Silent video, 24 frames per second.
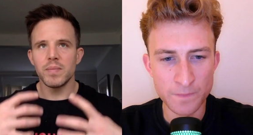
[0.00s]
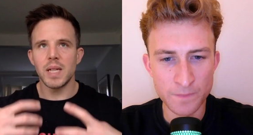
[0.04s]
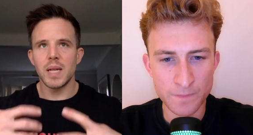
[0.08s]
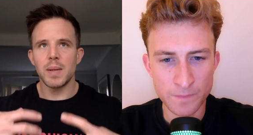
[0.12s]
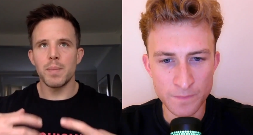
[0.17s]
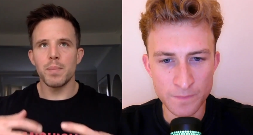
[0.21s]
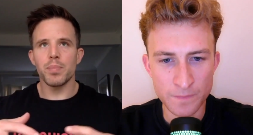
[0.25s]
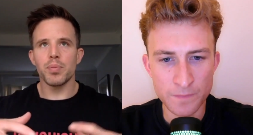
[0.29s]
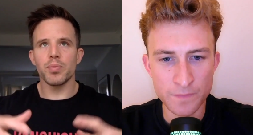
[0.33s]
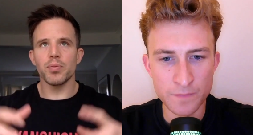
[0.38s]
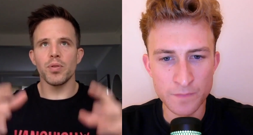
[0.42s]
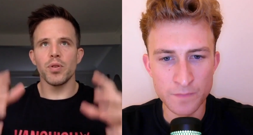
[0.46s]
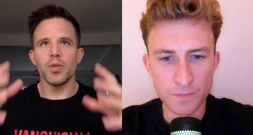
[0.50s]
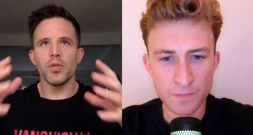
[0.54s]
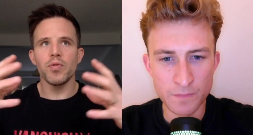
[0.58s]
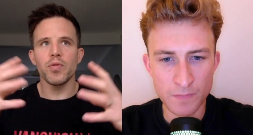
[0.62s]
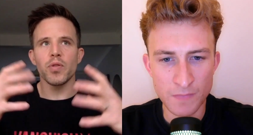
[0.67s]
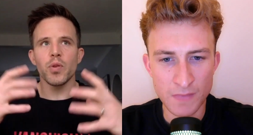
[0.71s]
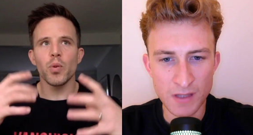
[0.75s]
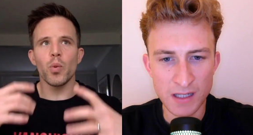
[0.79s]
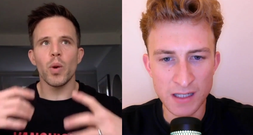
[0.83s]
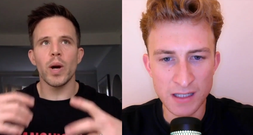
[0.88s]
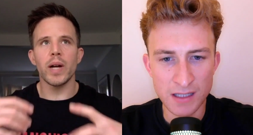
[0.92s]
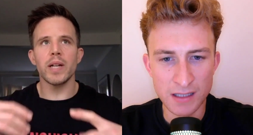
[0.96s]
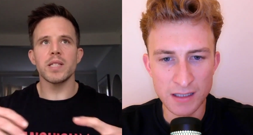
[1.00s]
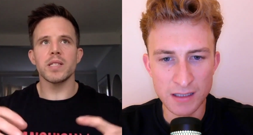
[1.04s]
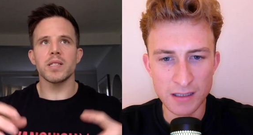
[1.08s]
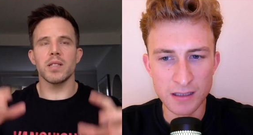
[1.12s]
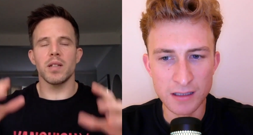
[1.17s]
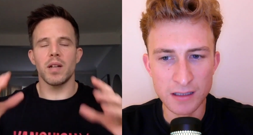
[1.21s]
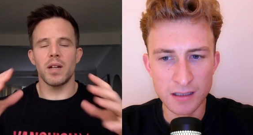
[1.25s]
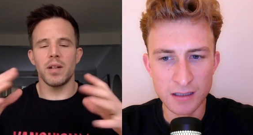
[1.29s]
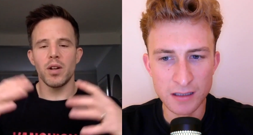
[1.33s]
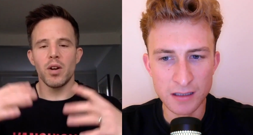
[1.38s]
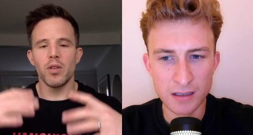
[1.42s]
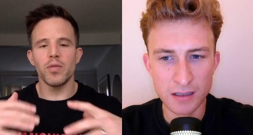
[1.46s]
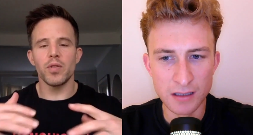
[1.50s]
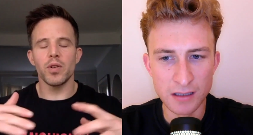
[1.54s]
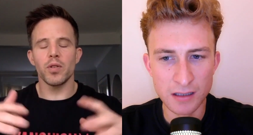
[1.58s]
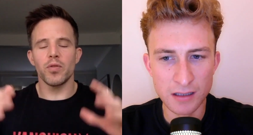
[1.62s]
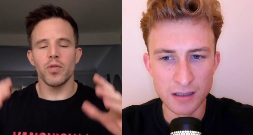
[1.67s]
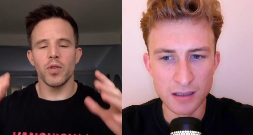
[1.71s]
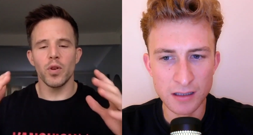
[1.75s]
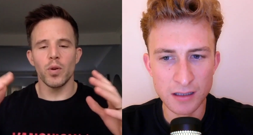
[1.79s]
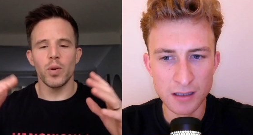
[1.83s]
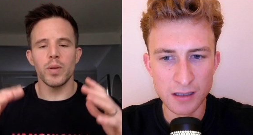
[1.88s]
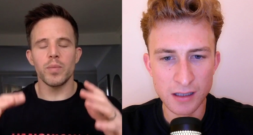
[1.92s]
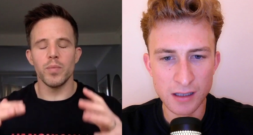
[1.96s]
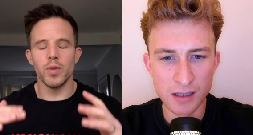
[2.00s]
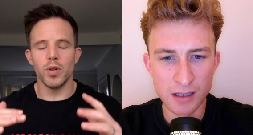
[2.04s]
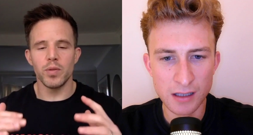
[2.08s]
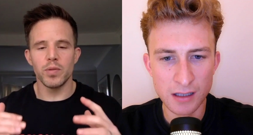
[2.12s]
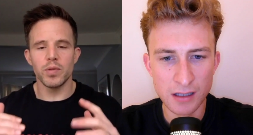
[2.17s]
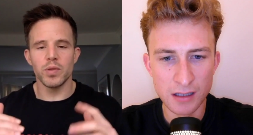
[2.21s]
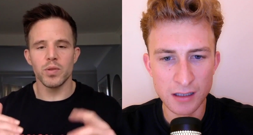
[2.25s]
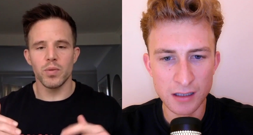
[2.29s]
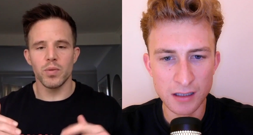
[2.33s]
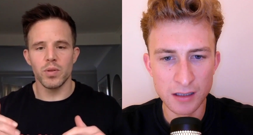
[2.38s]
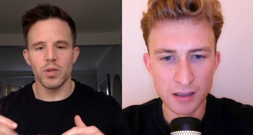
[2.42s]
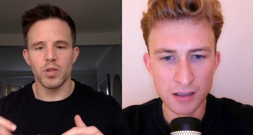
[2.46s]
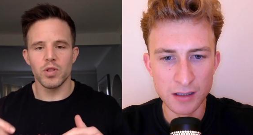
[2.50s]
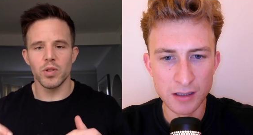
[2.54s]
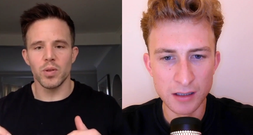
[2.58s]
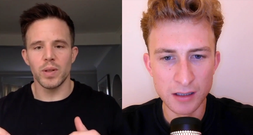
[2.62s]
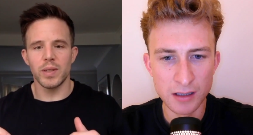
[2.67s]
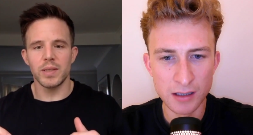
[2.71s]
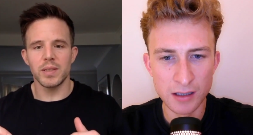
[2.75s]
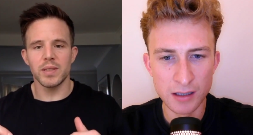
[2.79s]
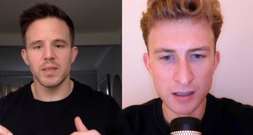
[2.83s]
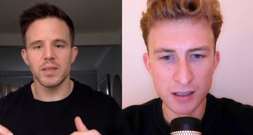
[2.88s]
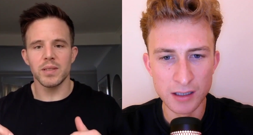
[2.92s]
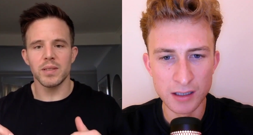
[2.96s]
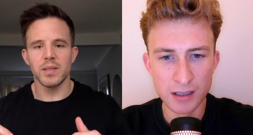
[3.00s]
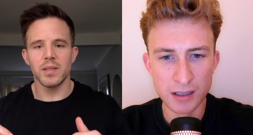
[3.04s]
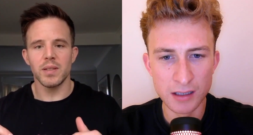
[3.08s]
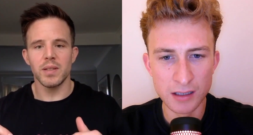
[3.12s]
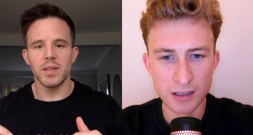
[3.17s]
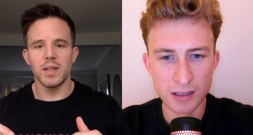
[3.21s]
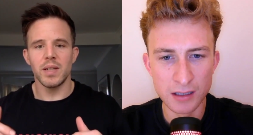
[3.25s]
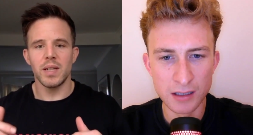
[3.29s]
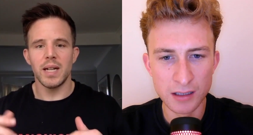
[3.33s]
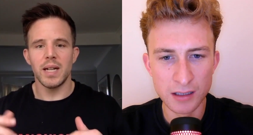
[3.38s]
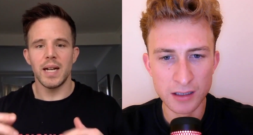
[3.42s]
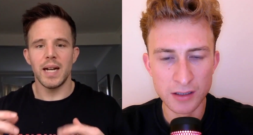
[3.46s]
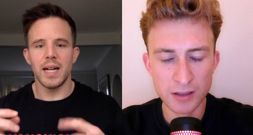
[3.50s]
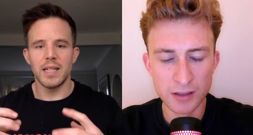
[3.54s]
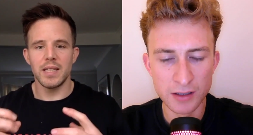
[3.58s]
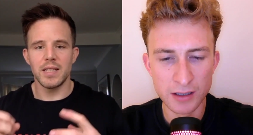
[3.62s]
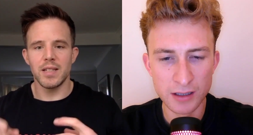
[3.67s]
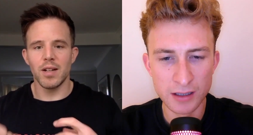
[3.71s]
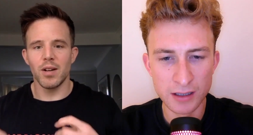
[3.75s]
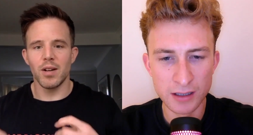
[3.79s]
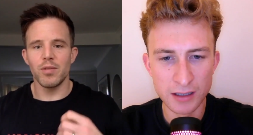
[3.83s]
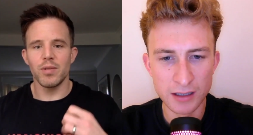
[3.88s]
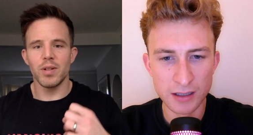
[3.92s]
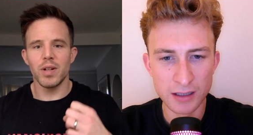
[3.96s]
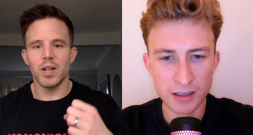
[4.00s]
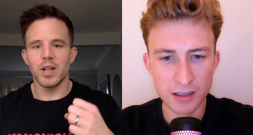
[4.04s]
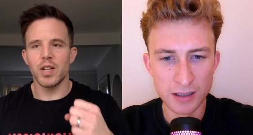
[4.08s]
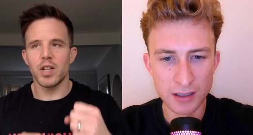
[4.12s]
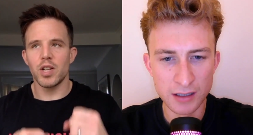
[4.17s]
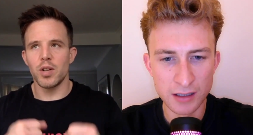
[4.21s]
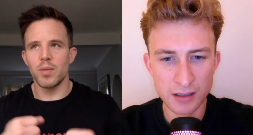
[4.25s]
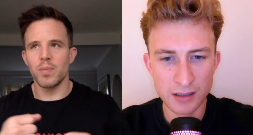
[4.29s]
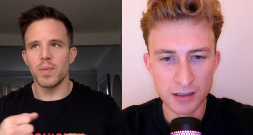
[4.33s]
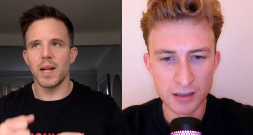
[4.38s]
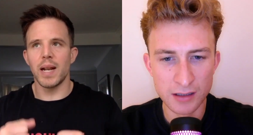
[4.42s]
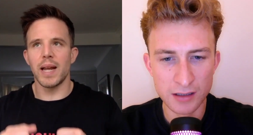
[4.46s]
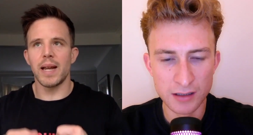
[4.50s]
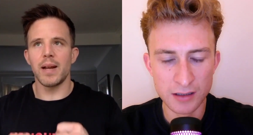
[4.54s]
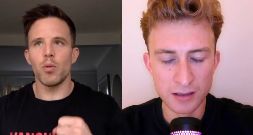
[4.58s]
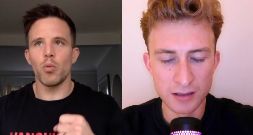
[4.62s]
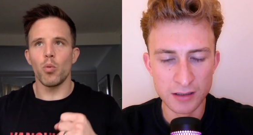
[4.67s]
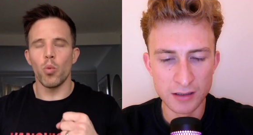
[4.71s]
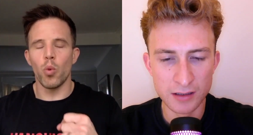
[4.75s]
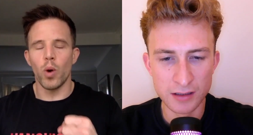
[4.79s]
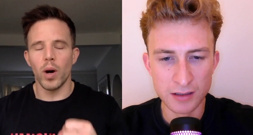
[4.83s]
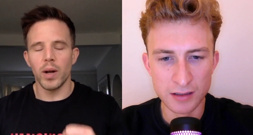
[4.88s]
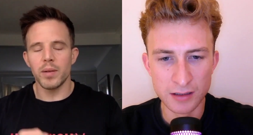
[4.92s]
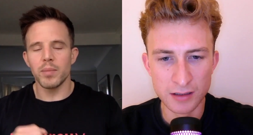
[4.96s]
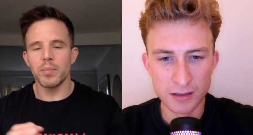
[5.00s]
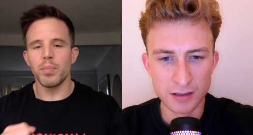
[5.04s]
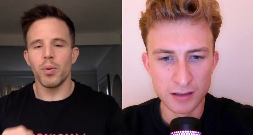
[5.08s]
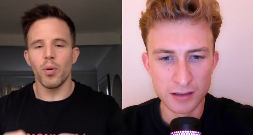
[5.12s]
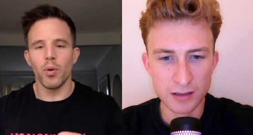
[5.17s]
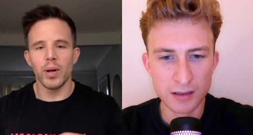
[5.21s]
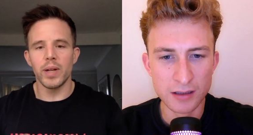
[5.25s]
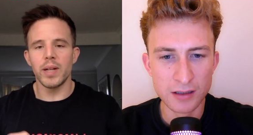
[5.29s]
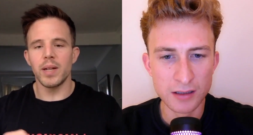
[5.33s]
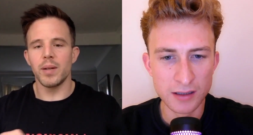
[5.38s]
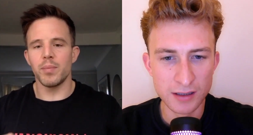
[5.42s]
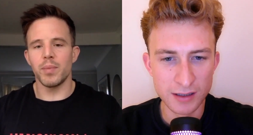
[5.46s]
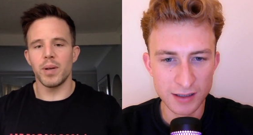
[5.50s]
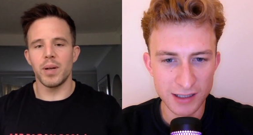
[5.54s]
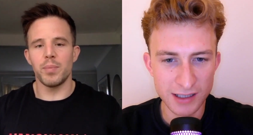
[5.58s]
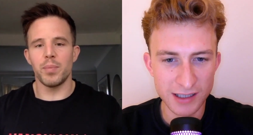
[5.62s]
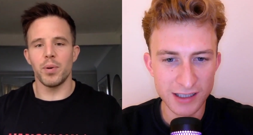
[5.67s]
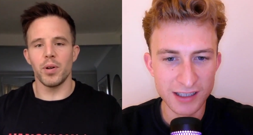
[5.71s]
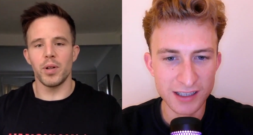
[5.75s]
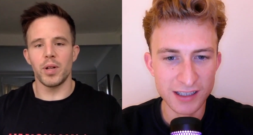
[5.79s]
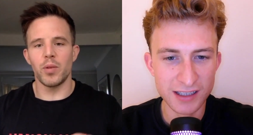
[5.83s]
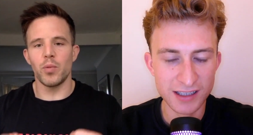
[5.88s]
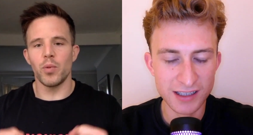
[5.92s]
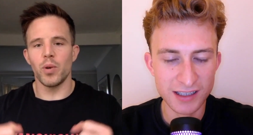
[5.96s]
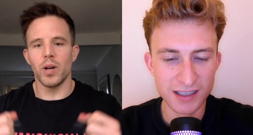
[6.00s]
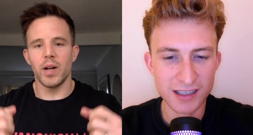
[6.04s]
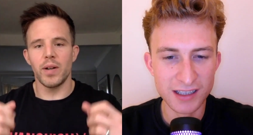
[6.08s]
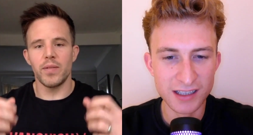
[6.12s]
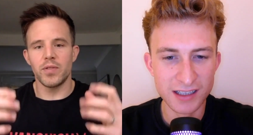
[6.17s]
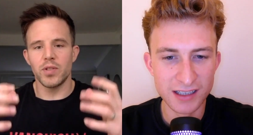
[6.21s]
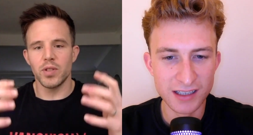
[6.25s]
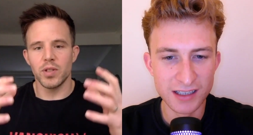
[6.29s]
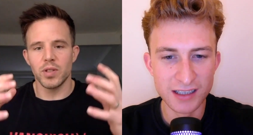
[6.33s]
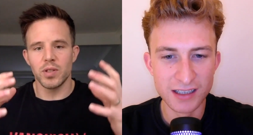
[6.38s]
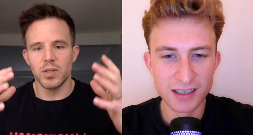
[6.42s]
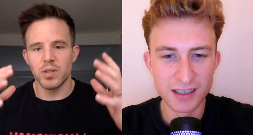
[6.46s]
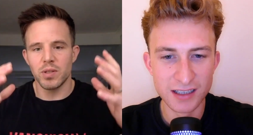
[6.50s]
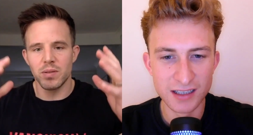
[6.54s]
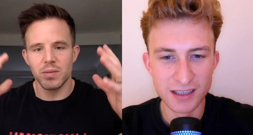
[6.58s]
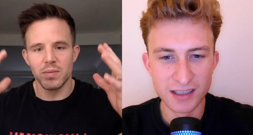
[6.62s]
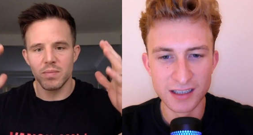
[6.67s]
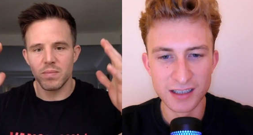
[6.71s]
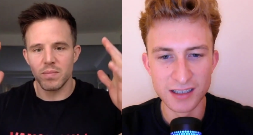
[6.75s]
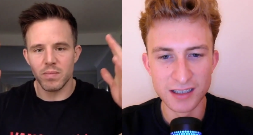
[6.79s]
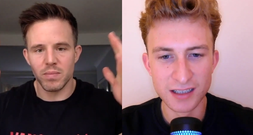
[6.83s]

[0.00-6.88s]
Speaker 1: improve the way synovial fluid moves through the joints and don't accumulate one point in my body where I've just